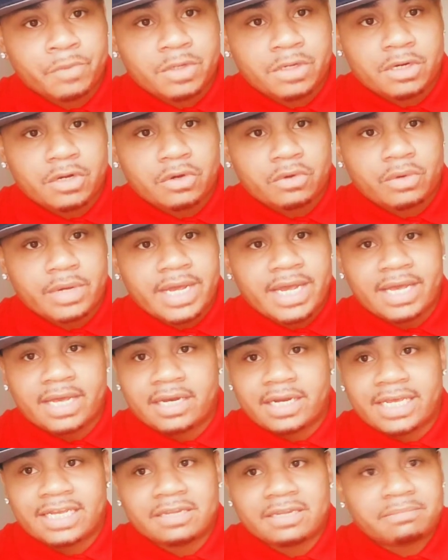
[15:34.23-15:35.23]
You know,
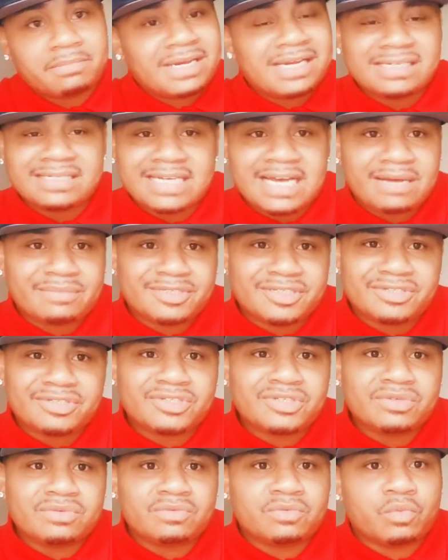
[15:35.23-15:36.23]
and in the meantime,
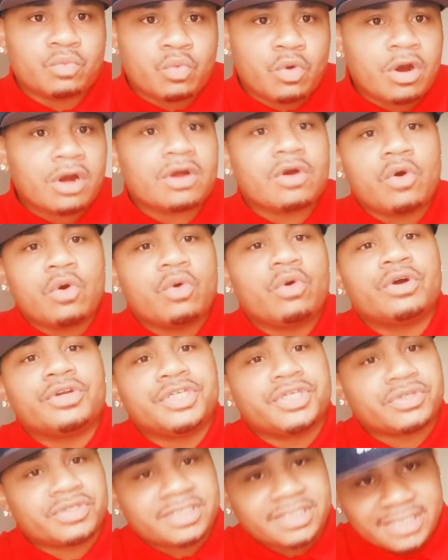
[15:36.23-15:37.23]
just work
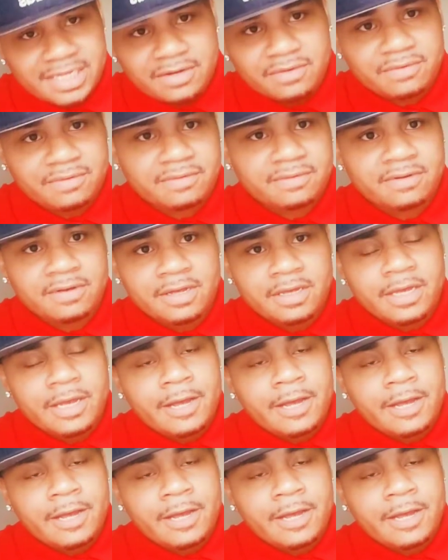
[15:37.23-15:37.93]
on yourself.